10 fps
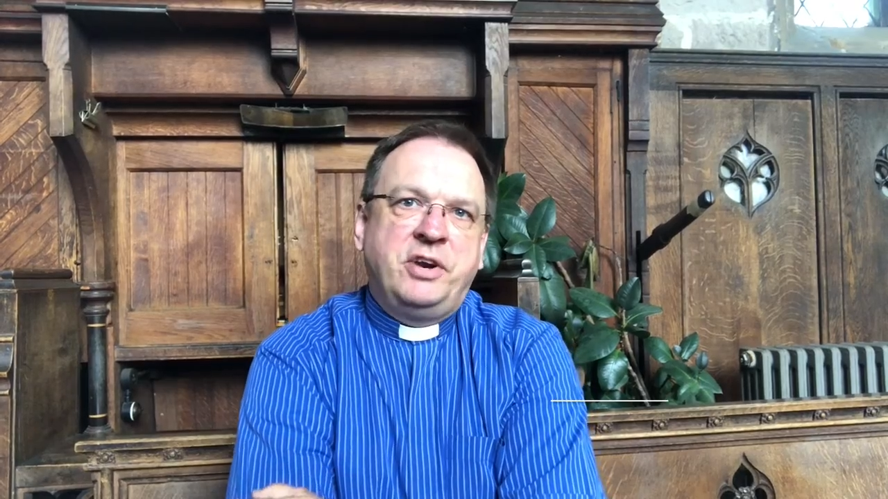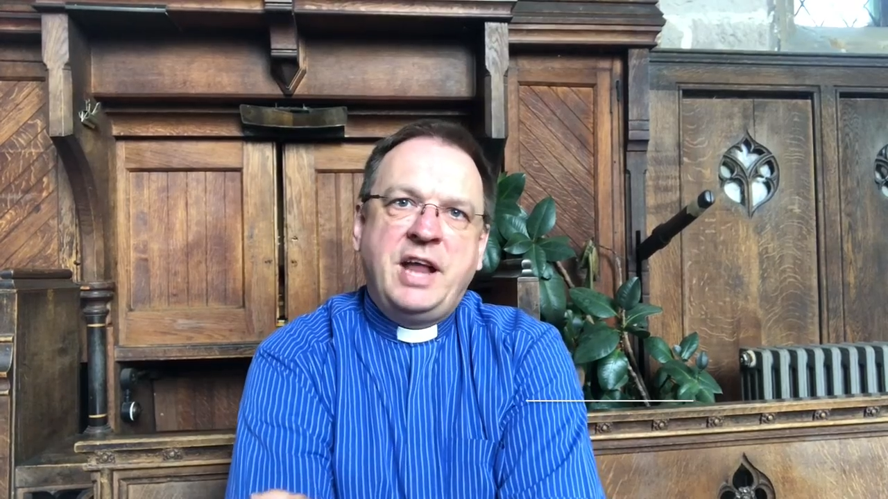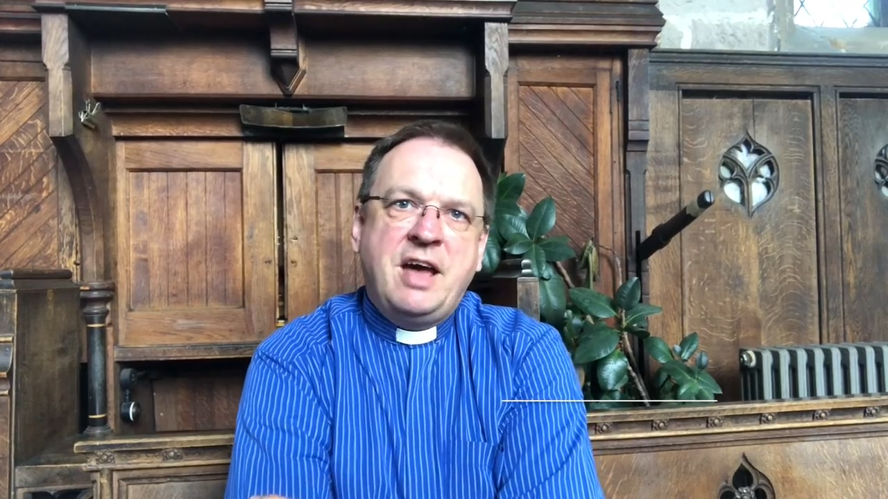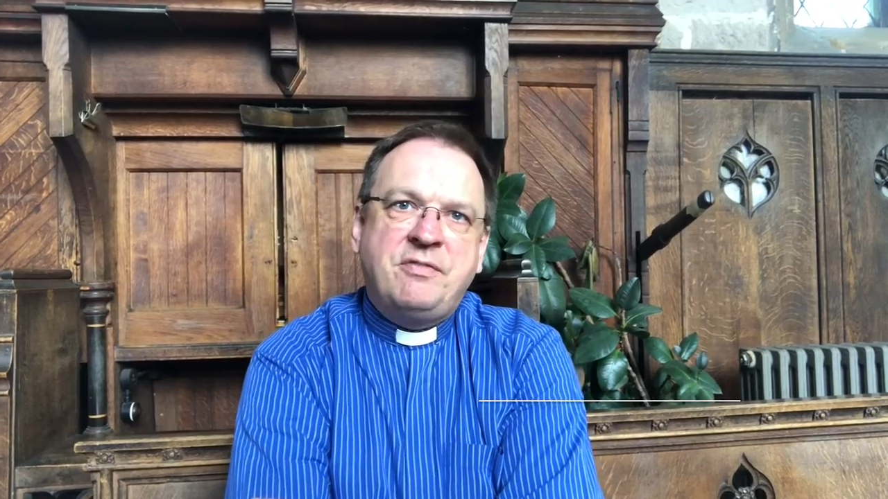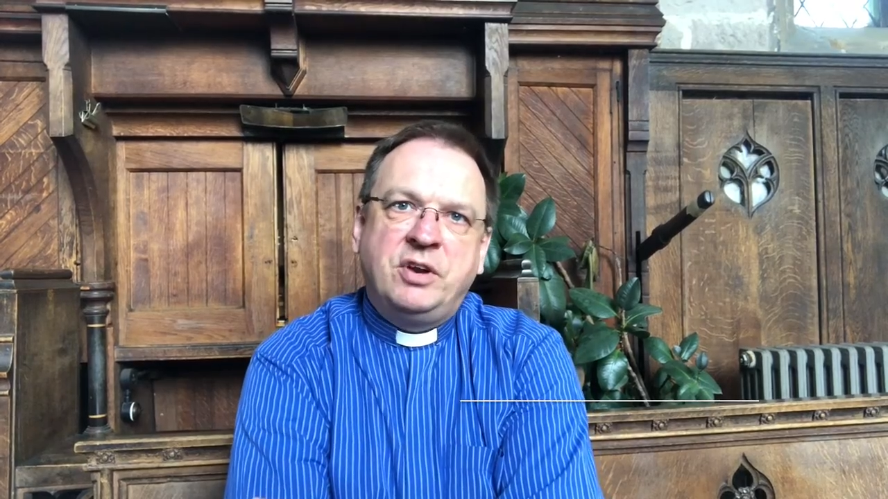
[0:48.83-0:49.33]

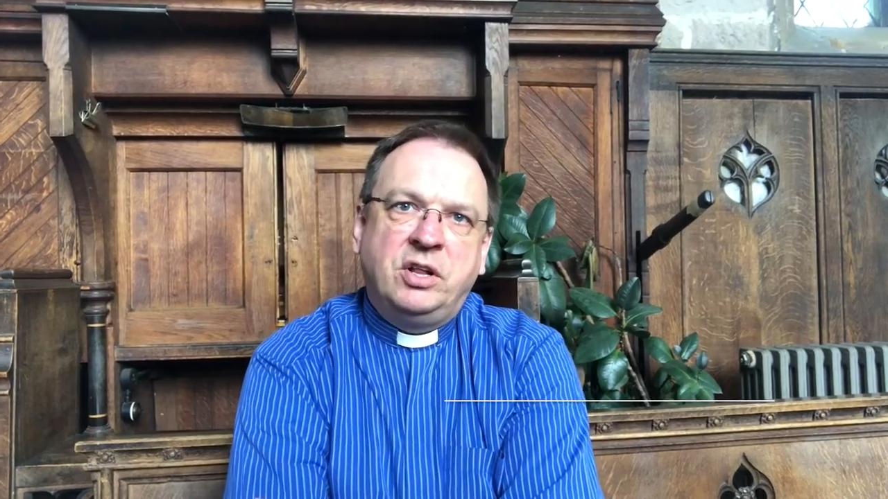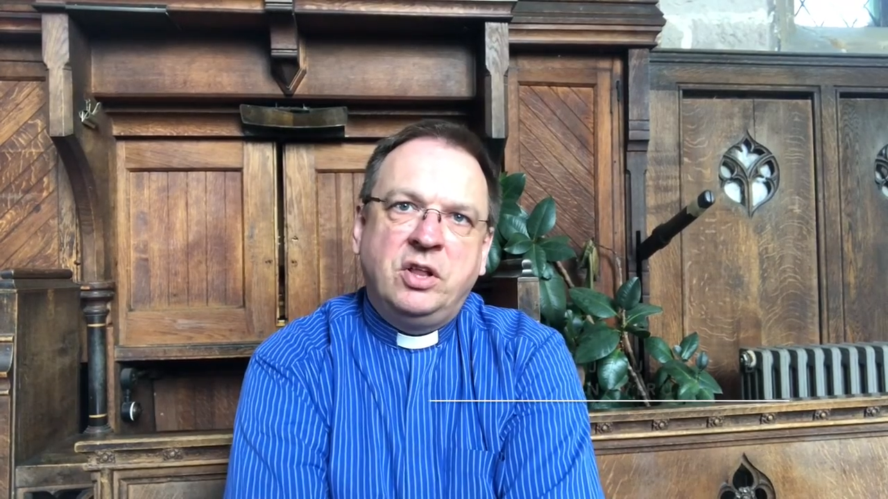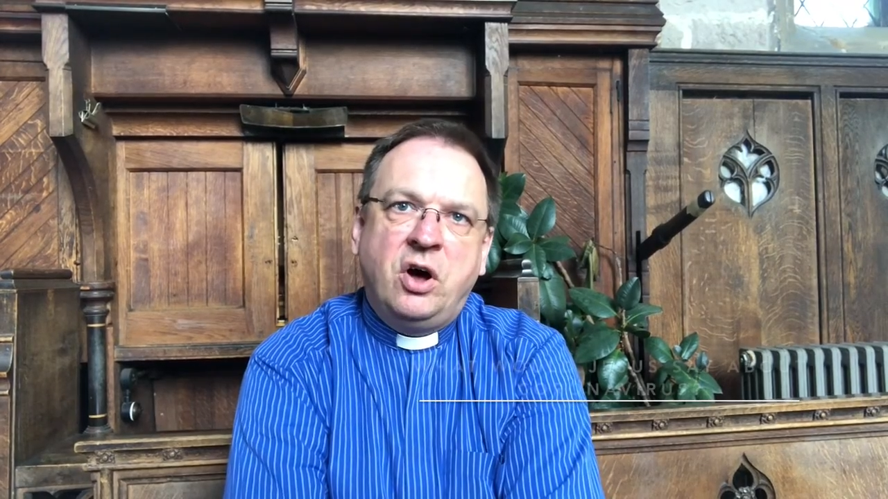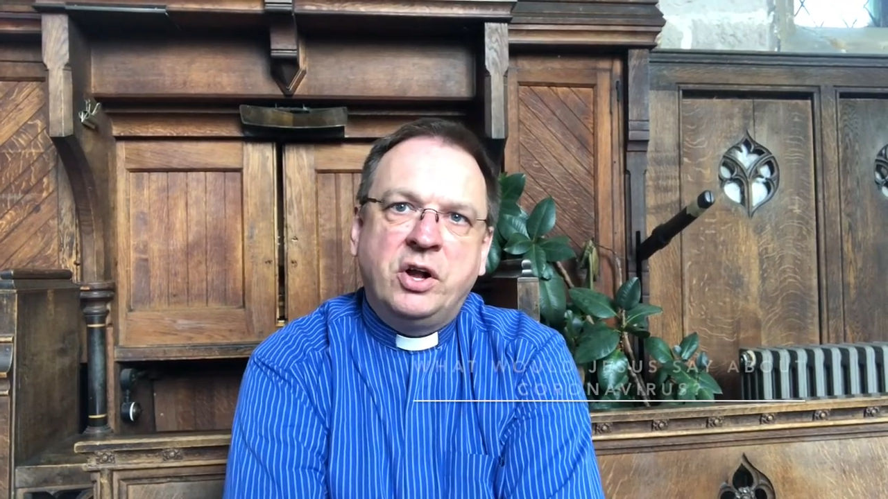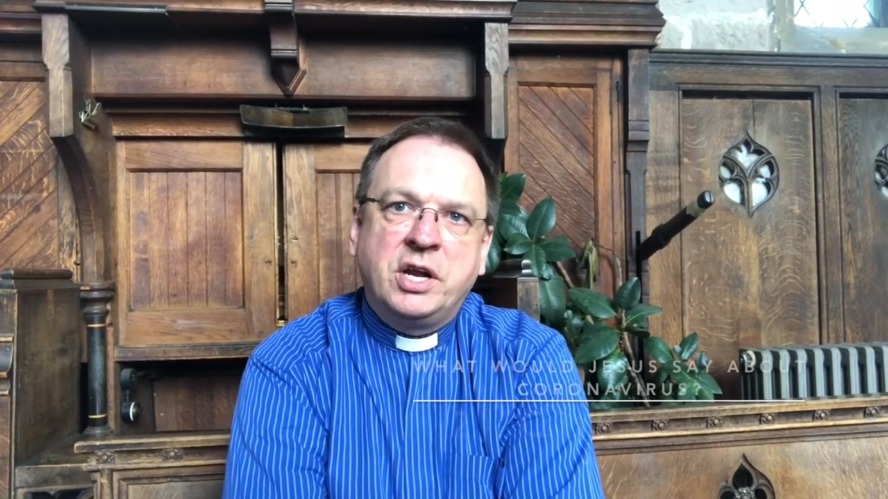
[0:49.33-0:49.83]
heaven a
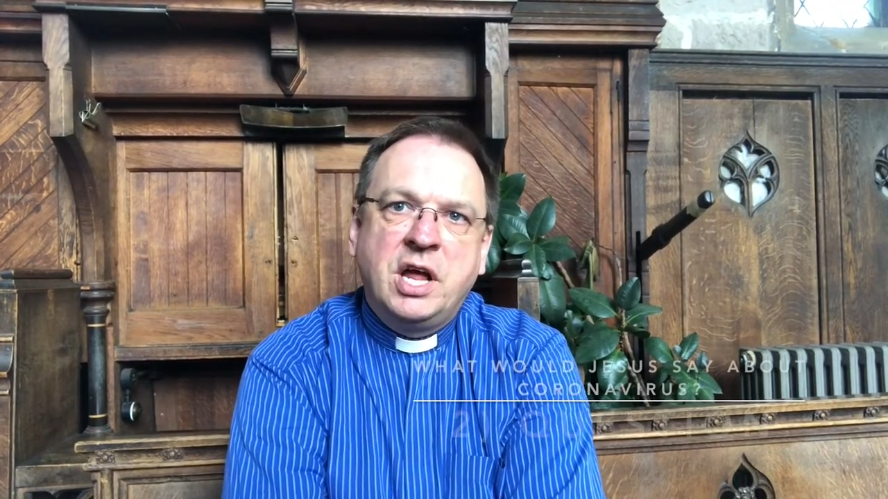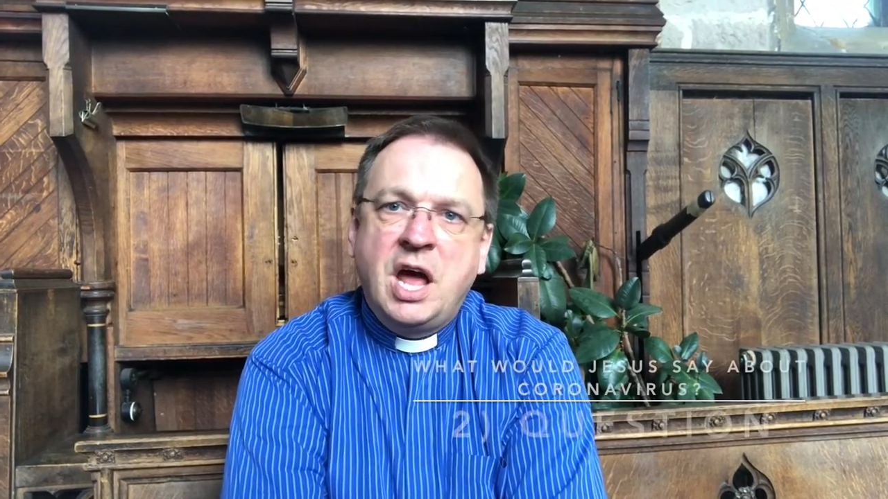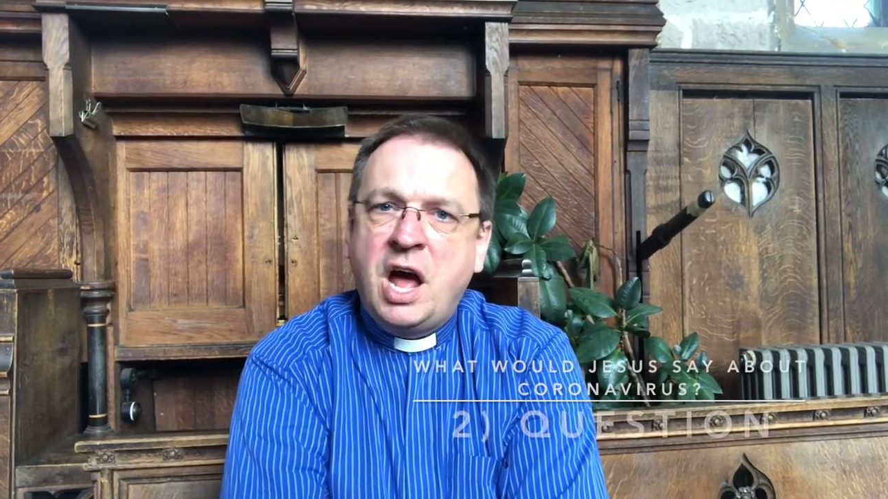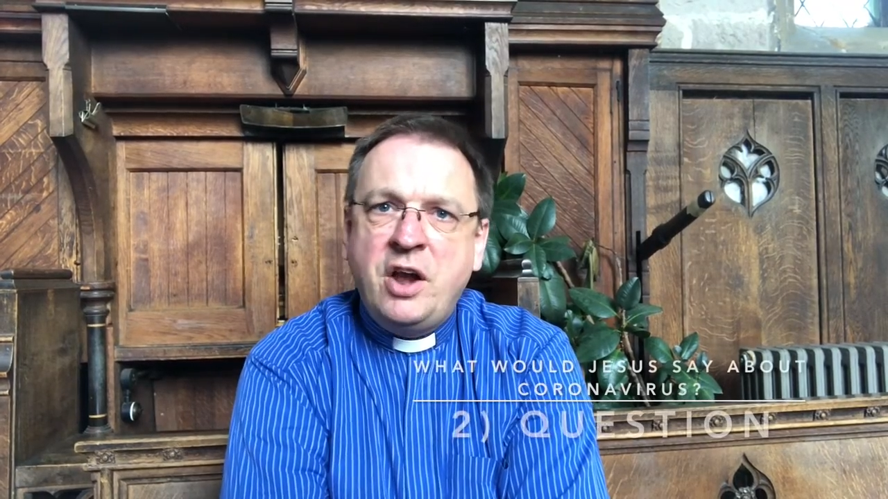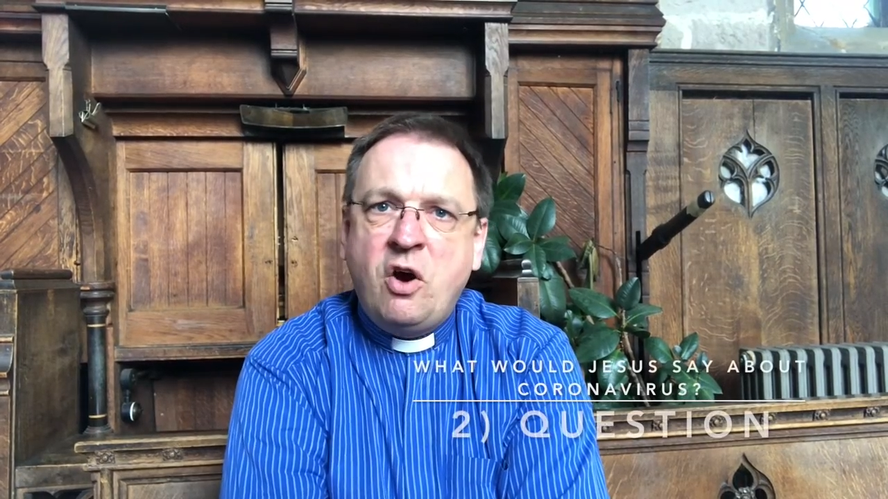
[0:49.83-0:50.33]
lot,
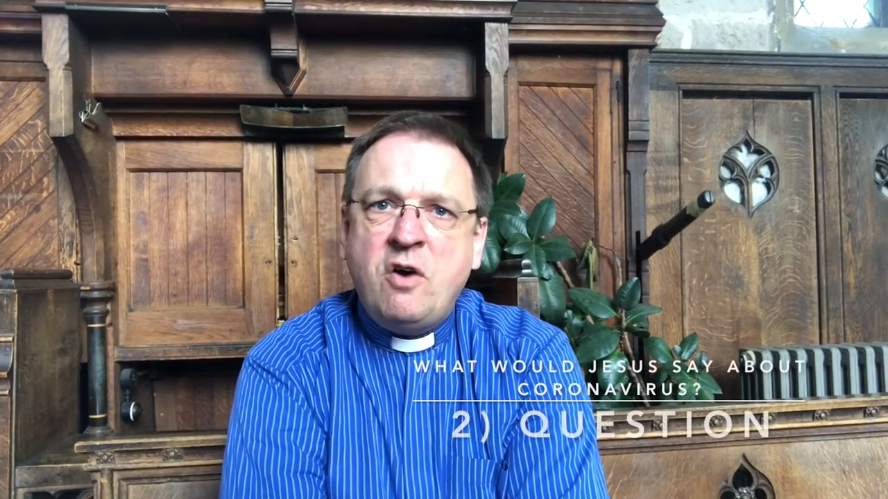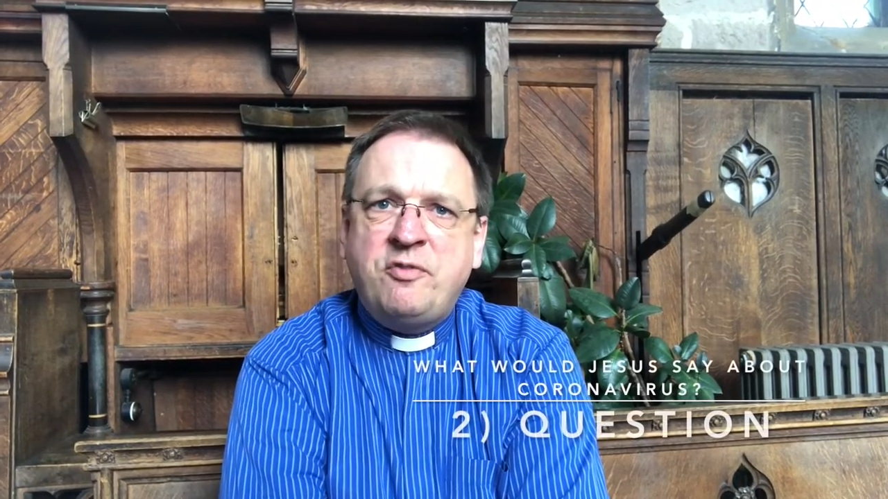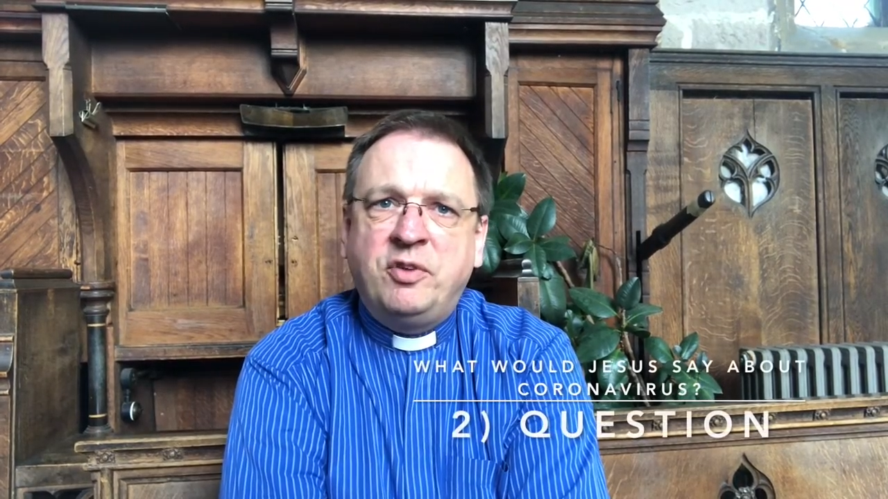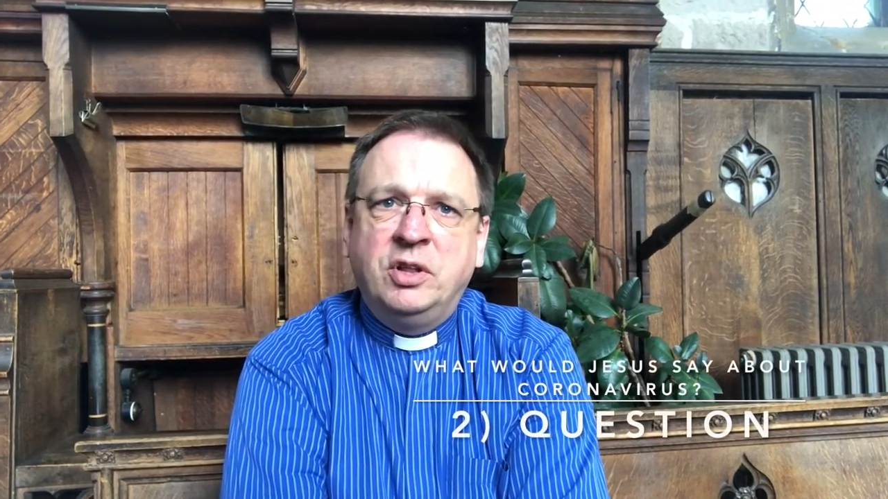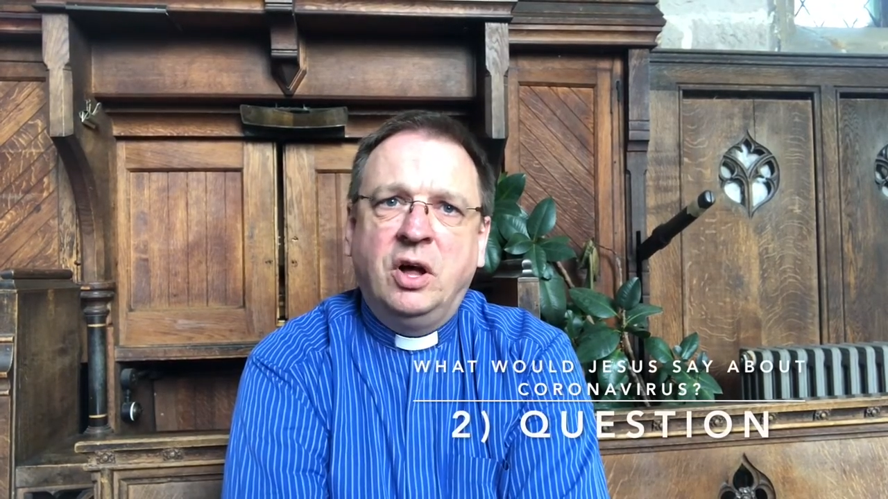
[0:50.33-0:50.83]
an
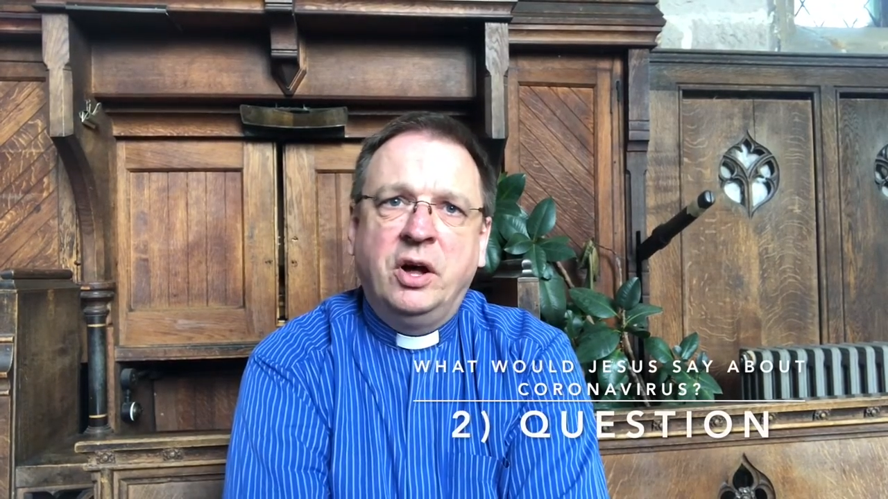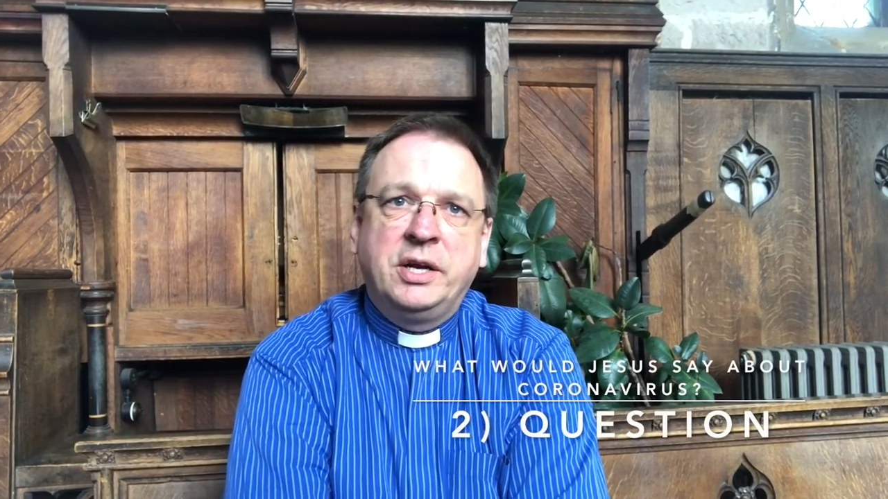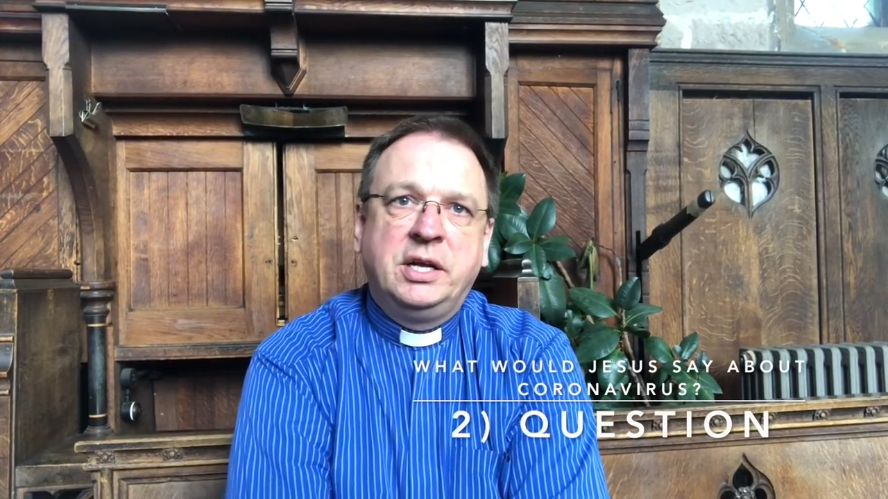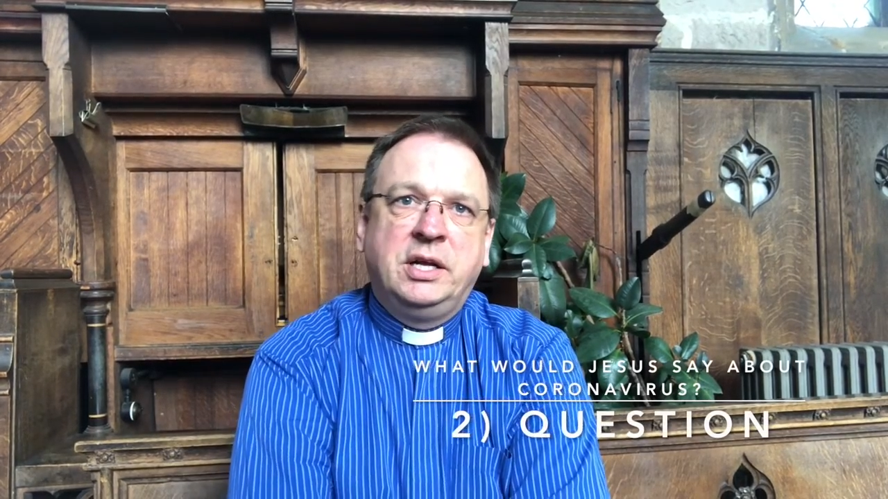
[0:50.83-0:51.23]
awful lot,